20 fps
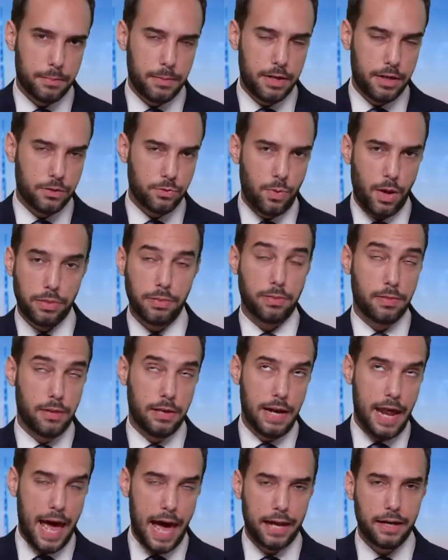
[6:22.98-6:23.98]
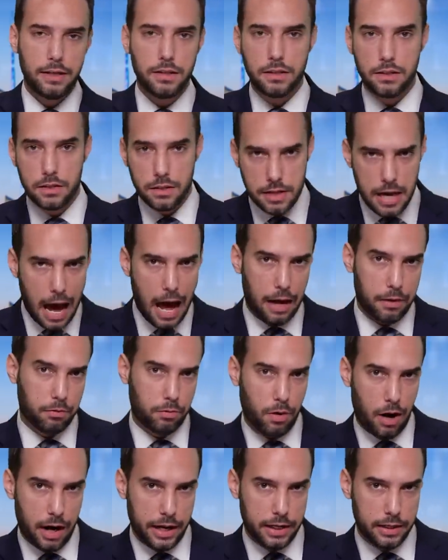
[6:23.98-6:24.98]
But here's what The Net got
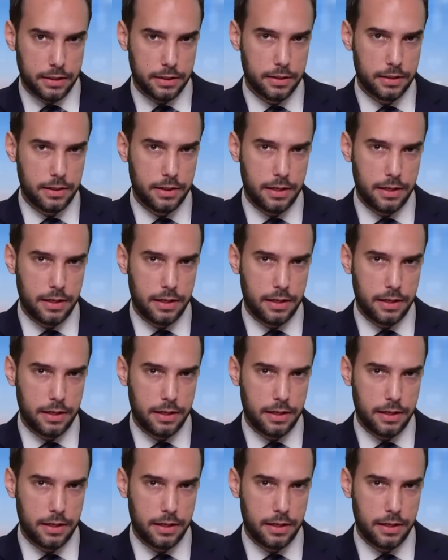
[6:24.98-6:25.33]
right.